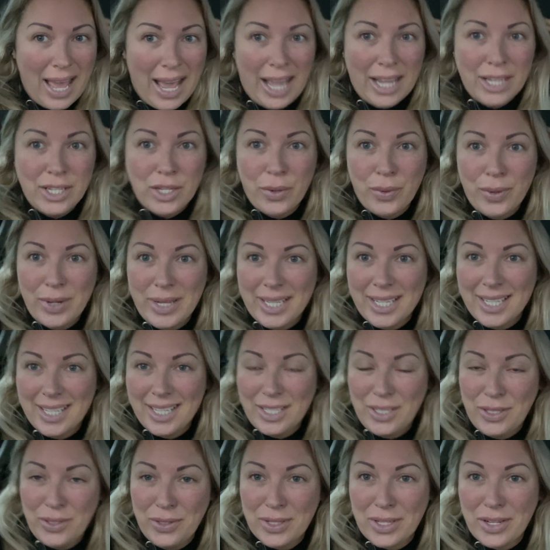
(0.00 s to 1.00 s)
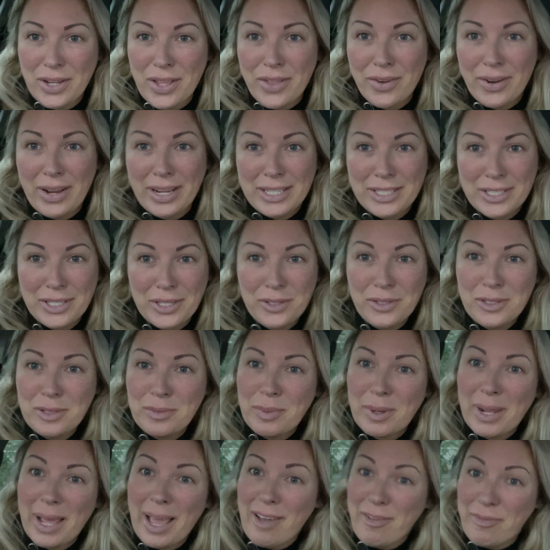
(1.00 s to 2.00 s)
I don't want to use another excuse,
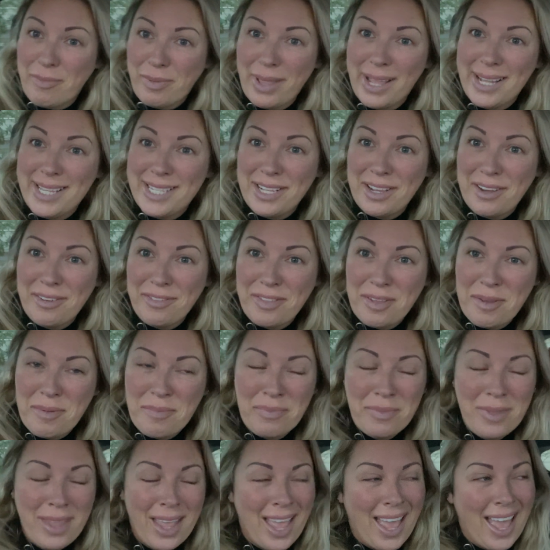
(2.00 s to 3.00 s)
but I have plenty of them.